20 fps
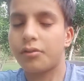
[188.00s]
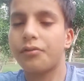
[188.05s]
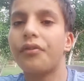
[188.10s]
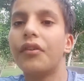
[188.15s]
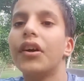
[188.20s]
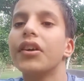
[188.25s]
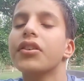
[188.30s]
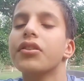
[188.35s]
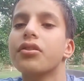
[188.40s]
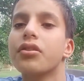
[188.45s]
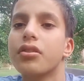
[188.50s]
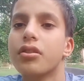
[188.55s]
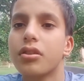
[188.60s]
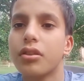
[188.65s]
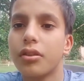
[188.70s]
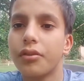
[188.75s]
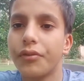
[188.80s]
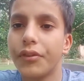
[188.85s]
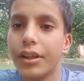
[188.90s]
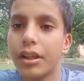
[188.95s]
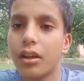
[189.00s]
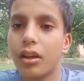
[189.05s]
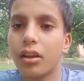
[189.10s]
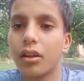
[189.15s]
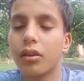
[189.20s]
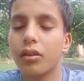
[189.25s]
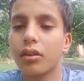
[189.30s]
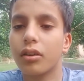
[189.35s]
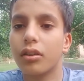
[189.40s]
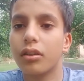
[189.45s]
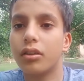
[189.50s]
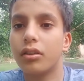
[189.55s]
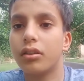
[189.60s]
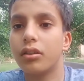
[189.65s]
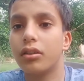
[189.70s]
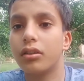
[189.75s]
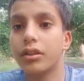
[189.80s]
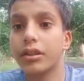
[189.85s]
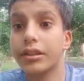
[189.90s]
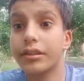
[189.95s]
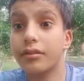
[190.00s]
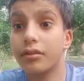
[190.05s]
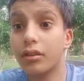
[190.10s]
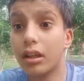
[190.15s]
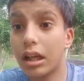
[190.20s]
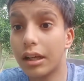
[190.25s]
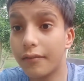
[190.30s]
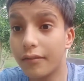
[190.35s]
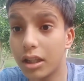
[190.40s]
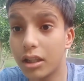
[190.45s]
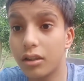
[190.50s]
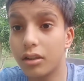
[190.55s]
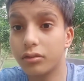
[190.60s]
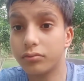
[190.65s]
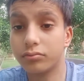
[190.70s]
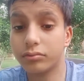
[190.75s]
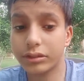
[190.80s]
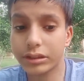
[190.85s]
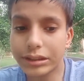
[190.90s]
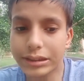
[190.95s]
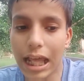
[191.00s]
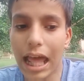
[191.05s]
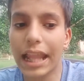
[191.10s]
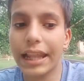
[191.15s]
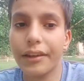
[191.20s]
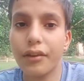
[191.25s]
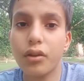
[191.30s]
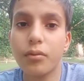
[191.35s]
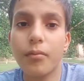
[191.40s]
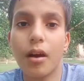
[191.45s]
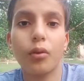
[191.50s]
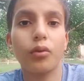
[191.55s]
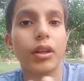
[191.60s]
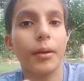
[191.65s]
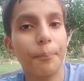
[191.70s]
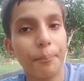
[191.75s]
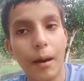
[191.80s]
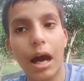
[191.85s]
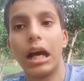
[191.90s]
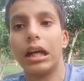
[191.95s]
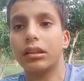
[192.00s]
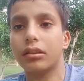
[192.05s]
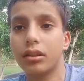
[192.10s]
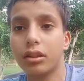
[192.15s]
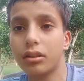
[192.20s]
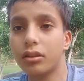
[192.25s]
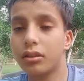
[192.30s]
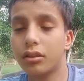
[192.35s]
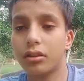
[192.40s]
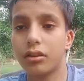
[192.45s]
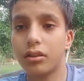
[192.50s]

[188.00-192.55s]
First, we are gonna, I'll tell you about the path,